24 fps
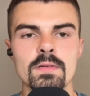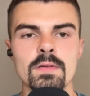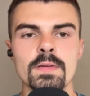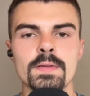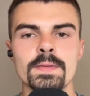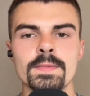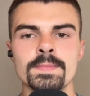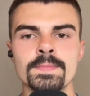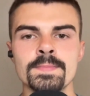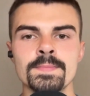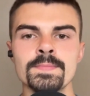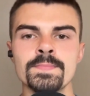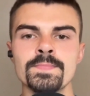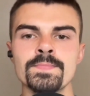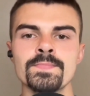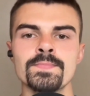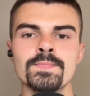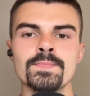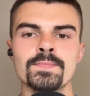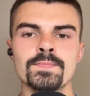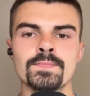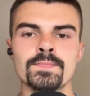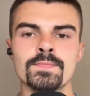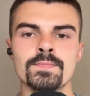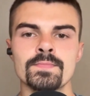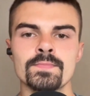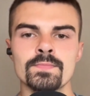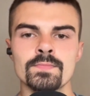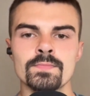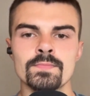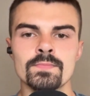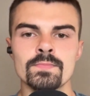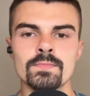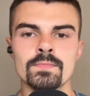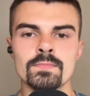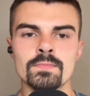
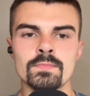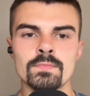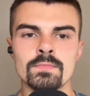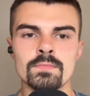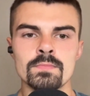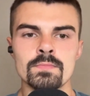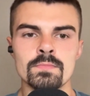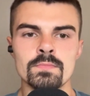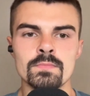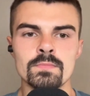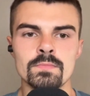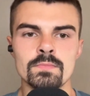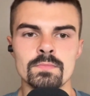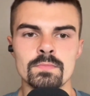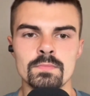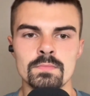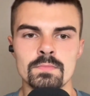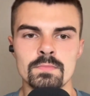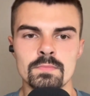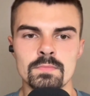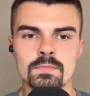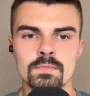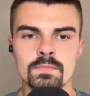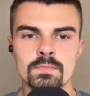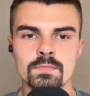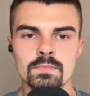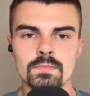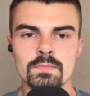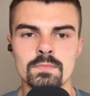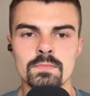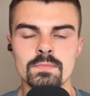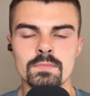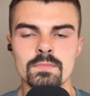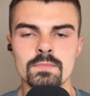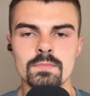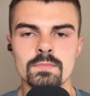
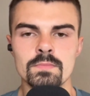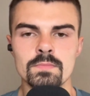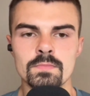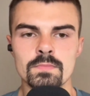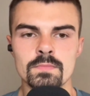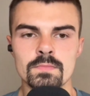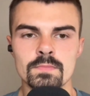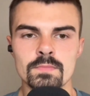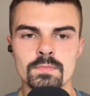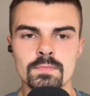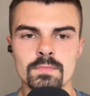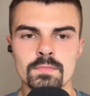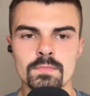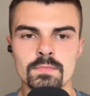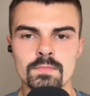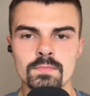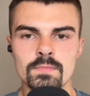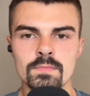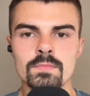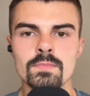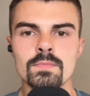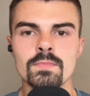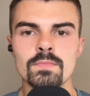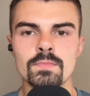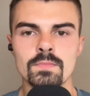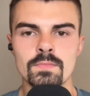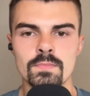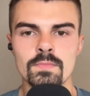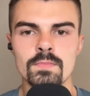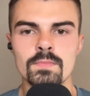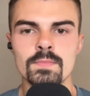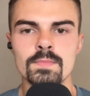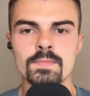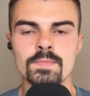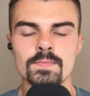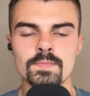
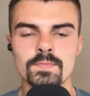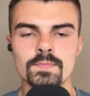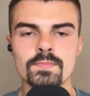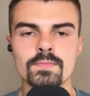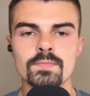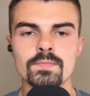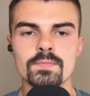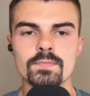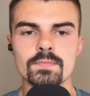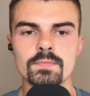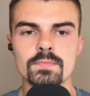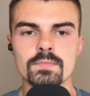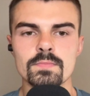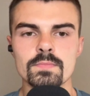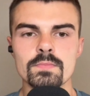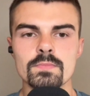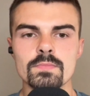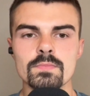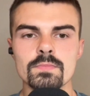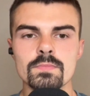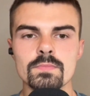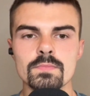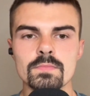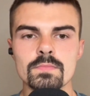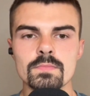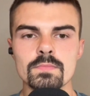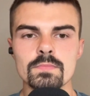(not speaking)